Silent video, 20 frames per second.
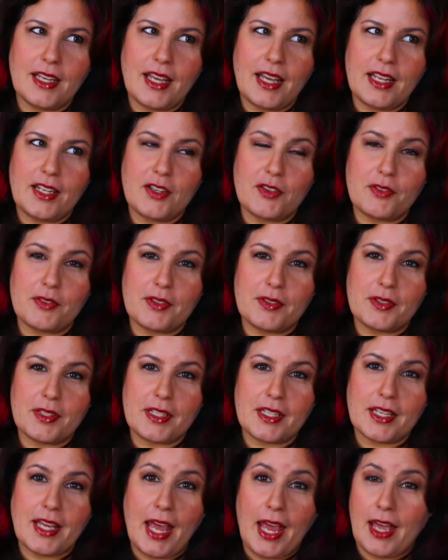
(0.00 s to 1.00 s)
And if
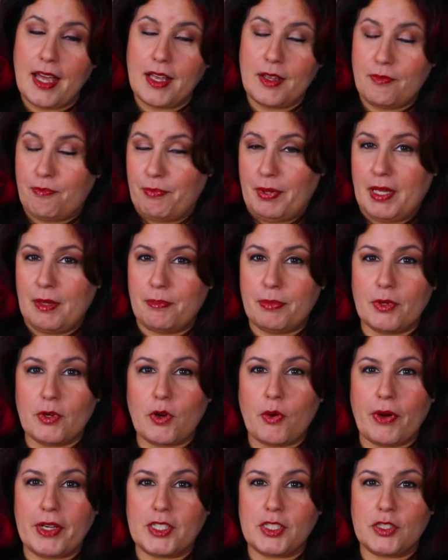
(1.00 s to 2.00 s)
people
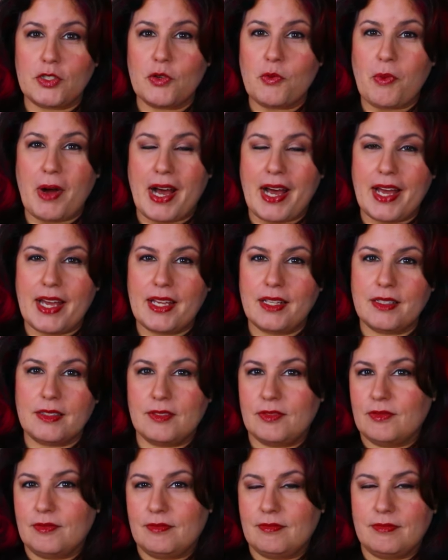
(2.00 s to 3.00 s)
question why,
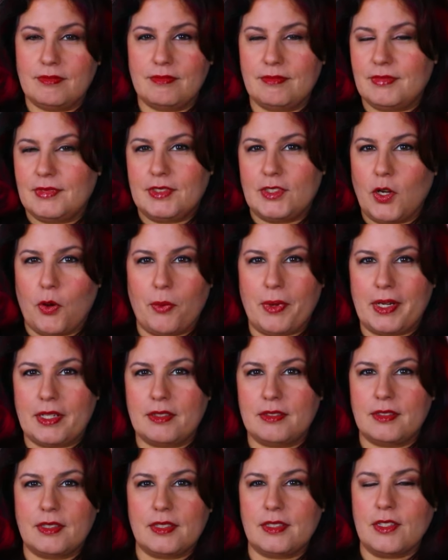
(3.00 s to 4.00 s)
no one
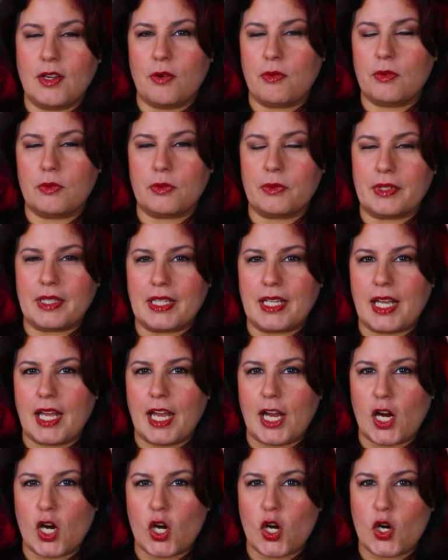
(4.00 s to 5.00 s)
will really
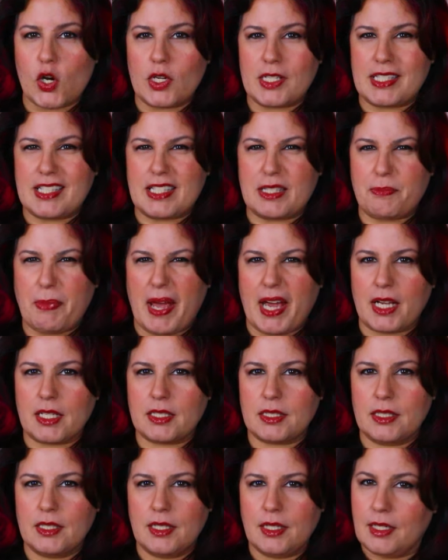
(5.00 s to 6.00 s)
care.
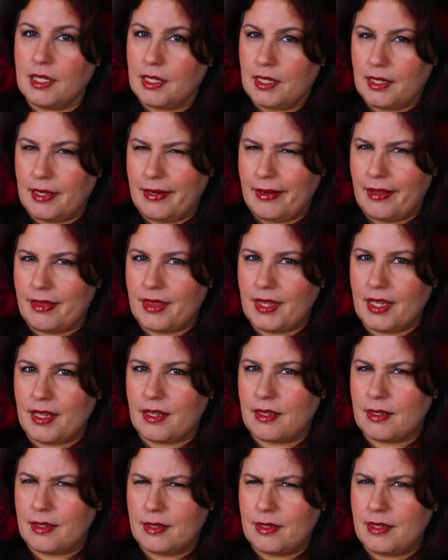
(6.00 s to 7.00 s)
Suspect
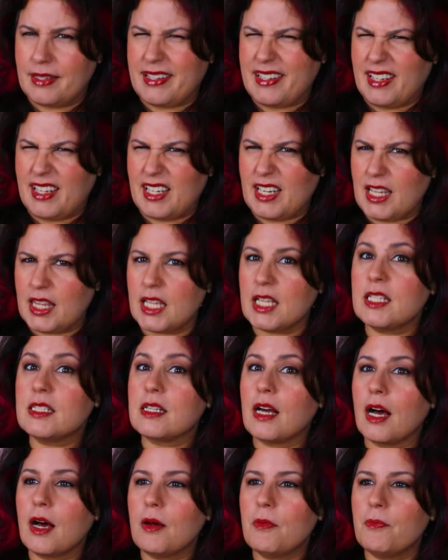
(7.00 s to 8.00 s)
anything's
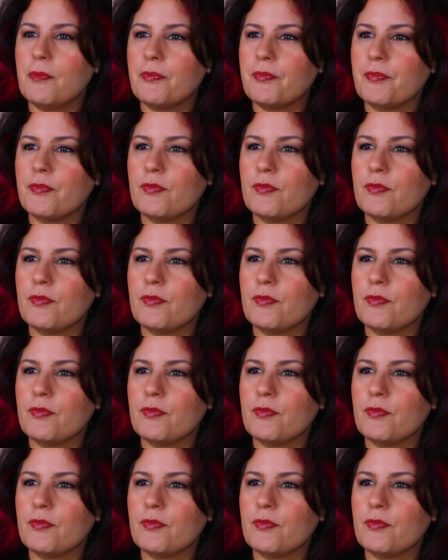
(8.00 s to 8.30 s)
up.